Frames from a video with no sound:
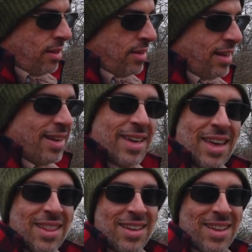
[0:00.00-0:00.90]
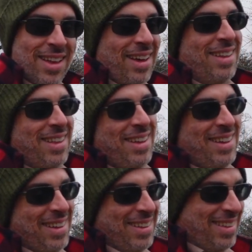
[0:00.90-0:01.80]
Did it again. Look at that.
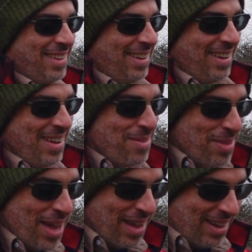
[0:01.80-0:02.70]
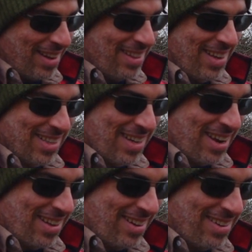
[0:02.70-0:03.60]
Man, Nic
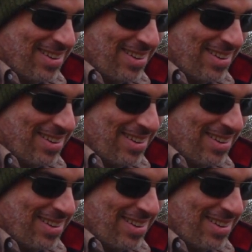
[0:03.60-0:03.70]
Taylor.